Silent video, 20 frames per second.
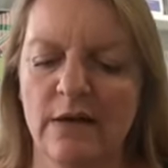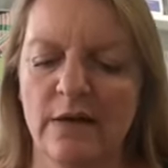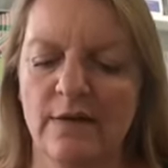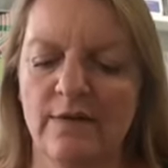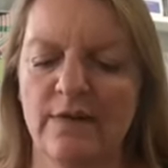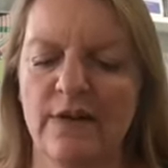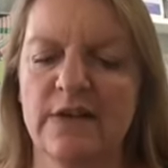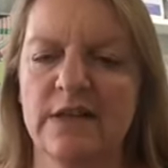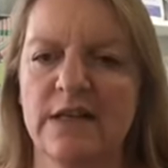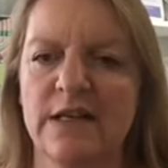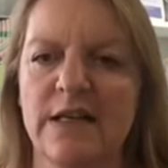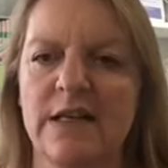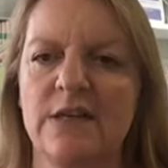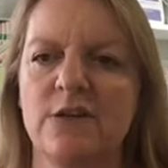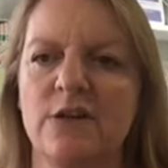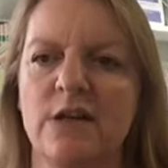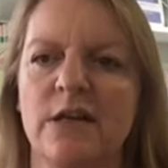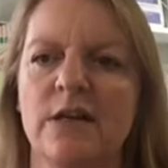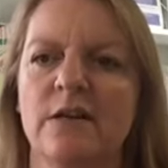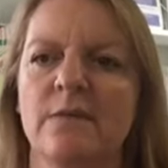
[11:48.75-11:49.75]
Fussy
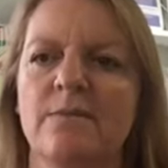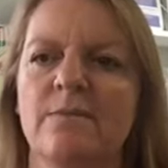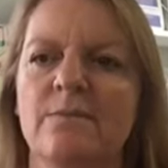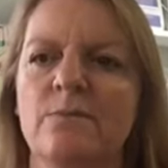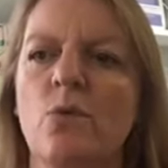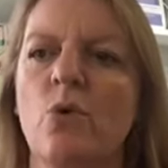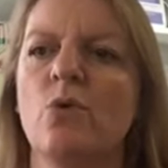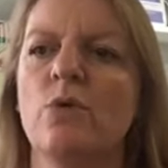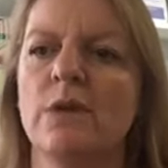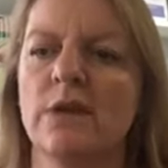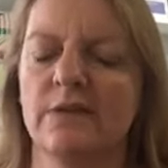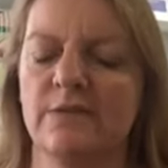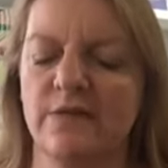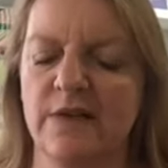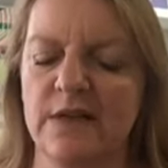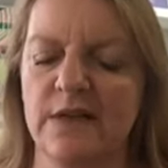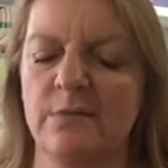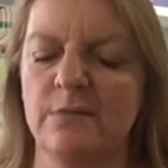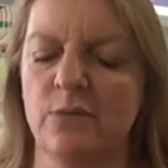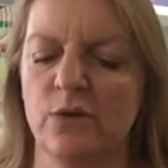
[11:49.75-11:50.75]
eating, more in the
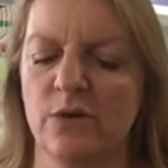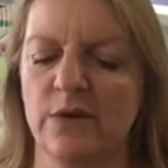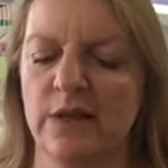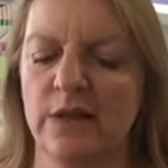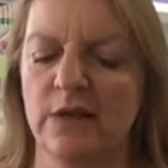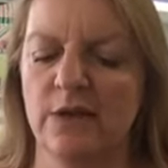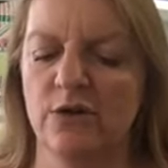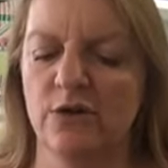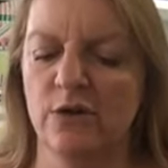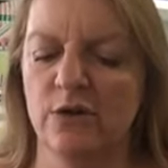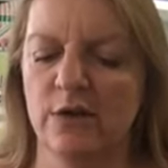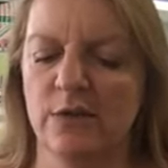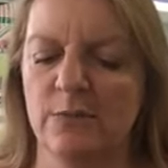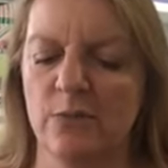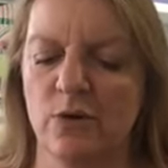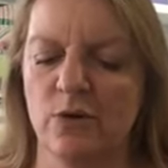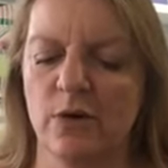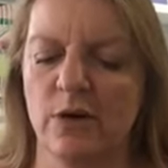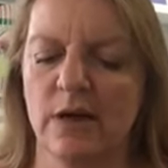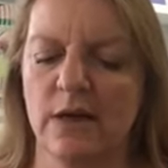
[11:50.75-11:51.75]
feeding book than the toddler
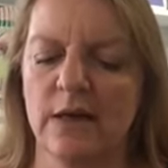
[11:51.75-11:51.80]
book.